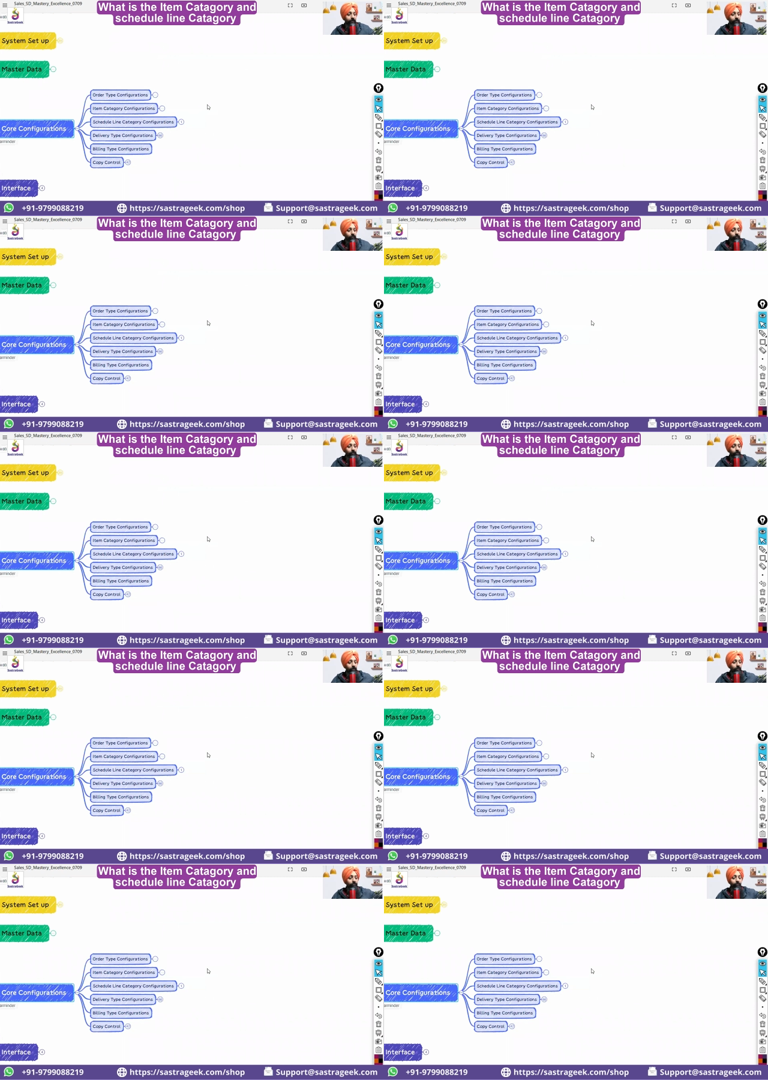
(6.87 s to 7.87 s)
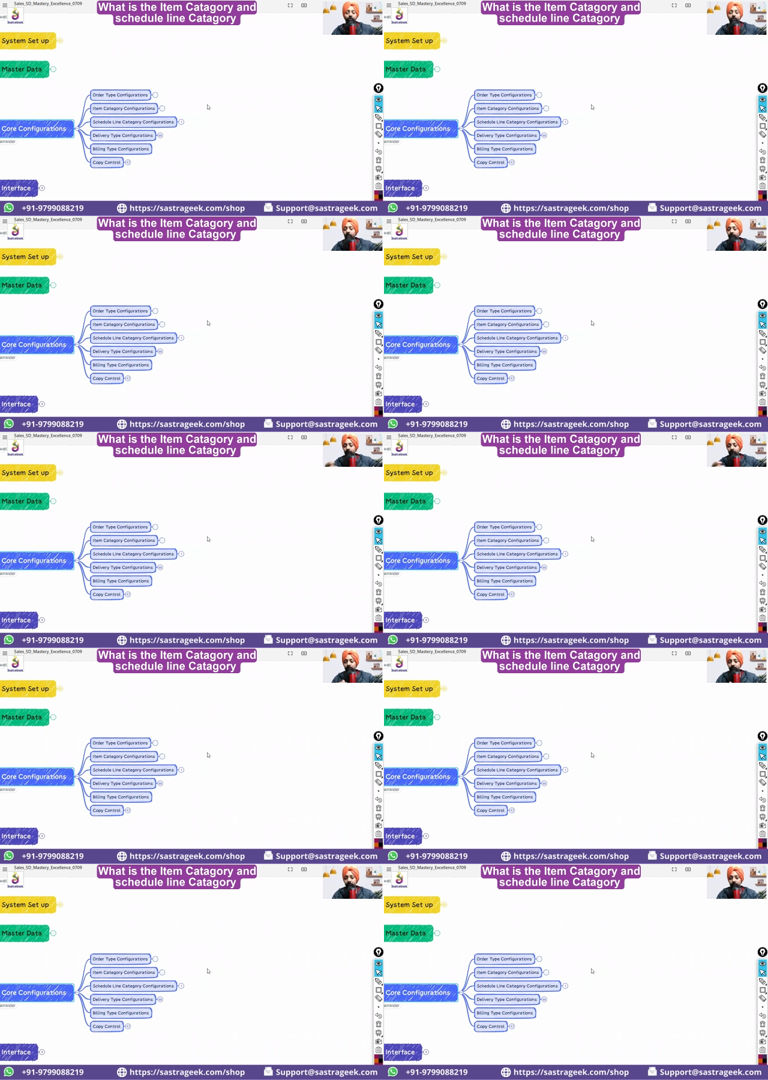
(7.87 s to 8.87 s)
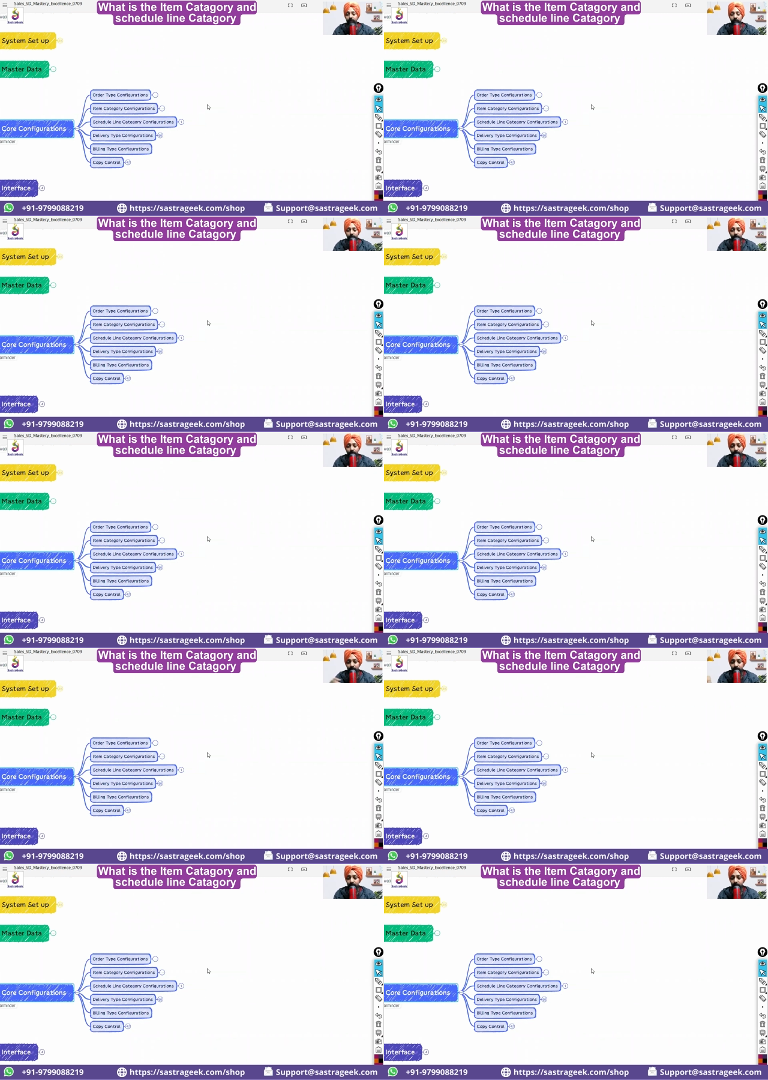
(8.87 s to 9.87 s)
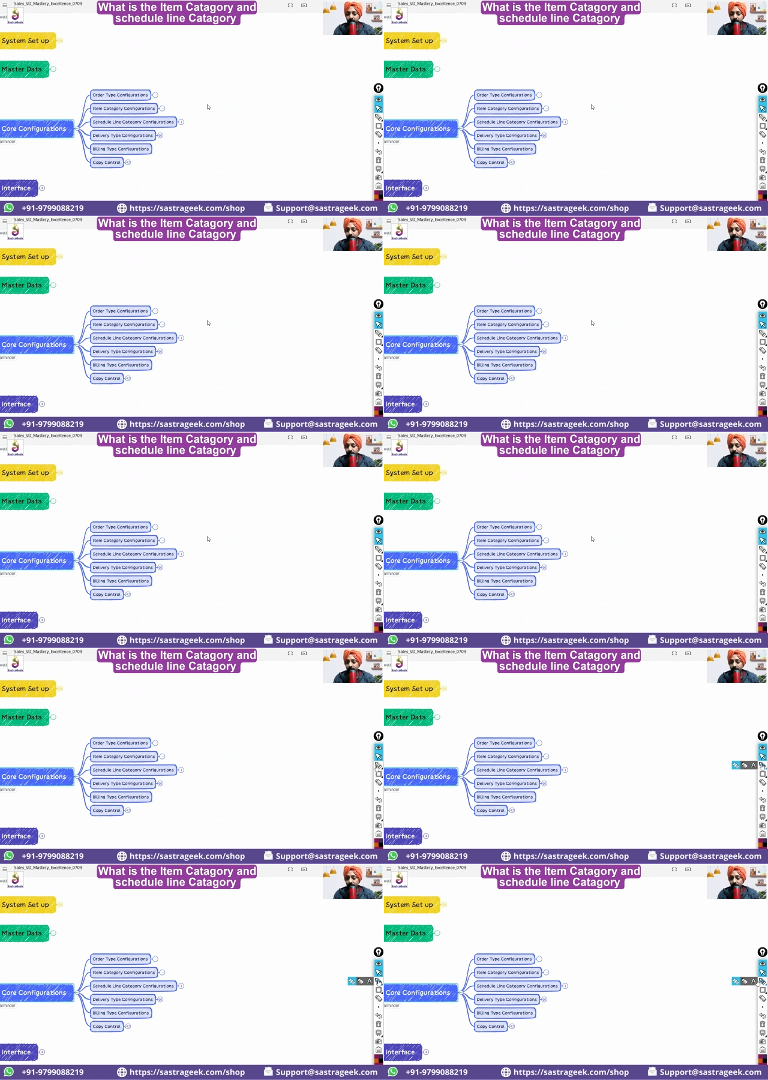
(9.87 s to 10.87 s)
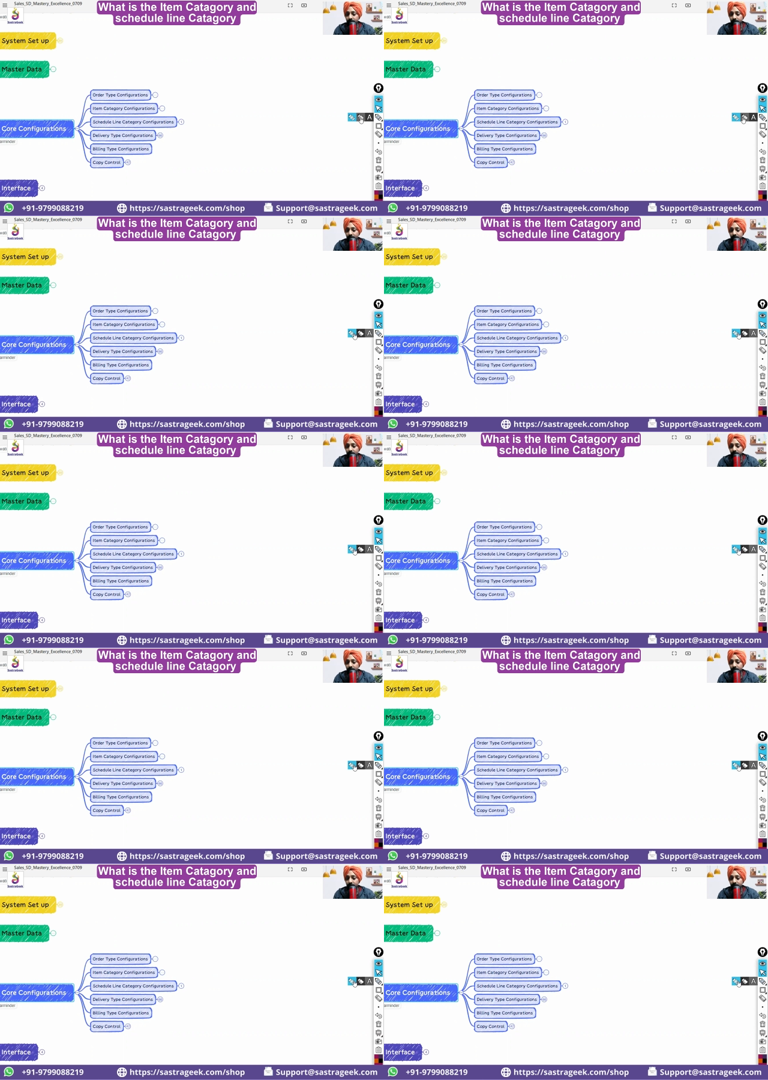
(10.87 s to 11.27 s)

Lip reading: Nobody's mouth can be seen.